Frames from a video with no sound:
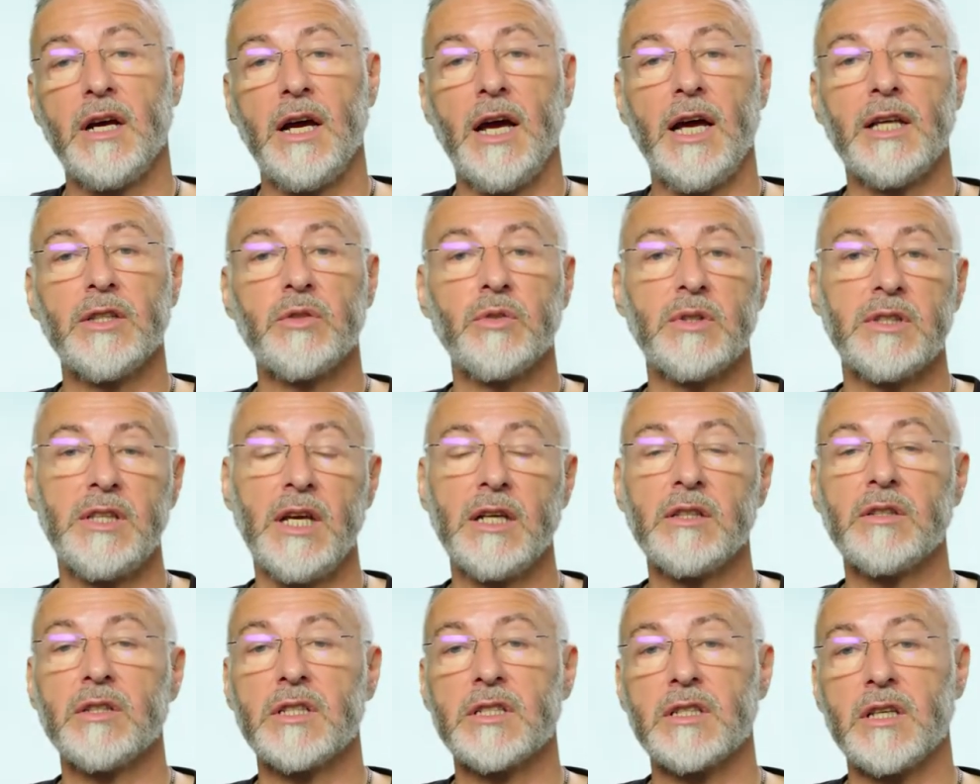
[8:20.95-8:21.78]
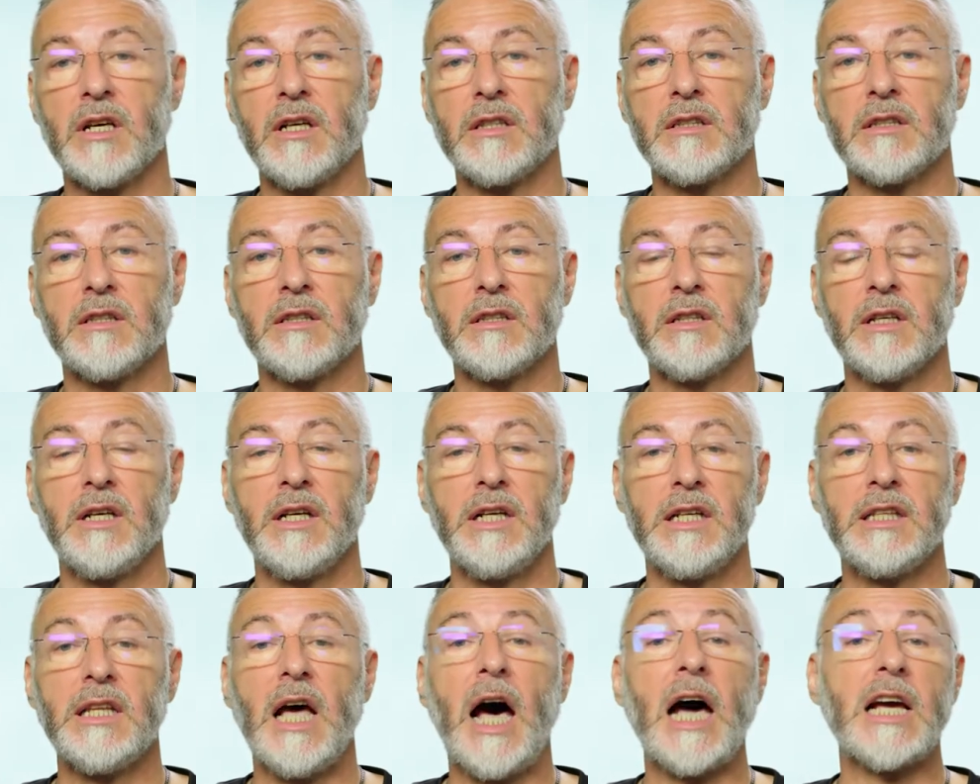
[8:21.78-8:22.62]
and to take the sun
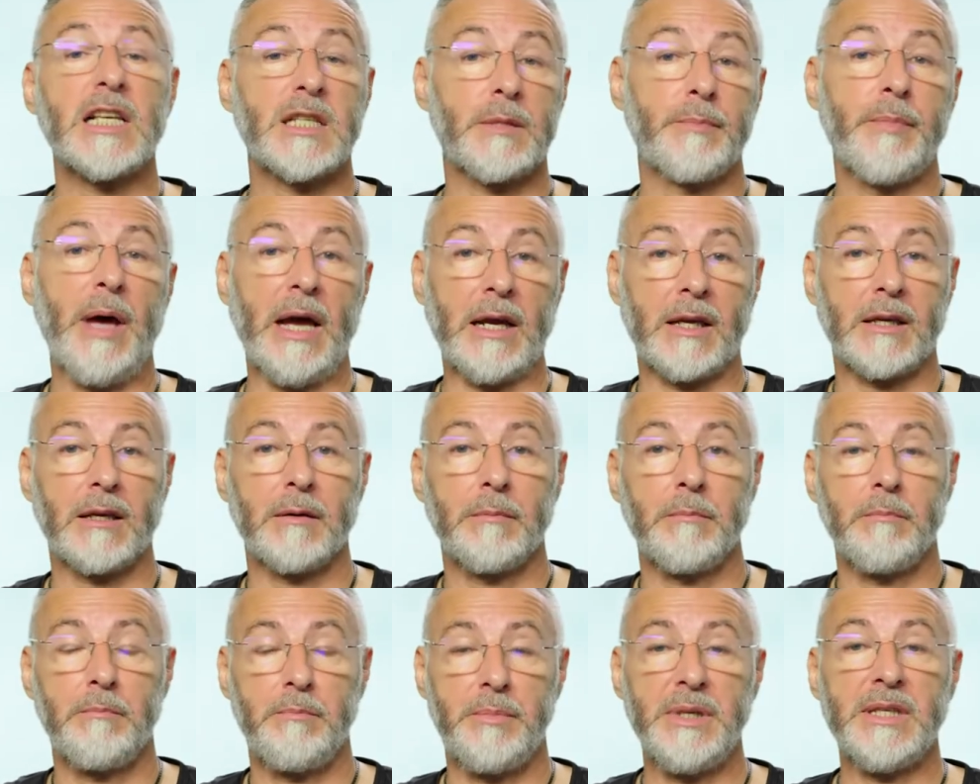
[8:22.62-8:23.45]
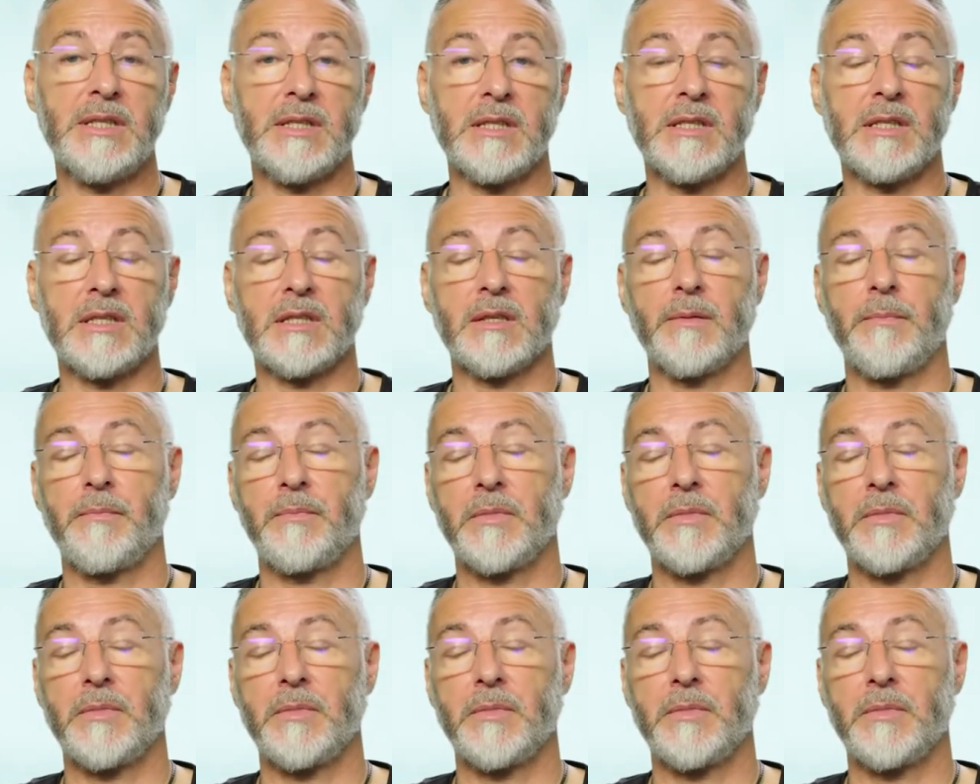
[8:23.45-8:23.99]
in ice pack pieces.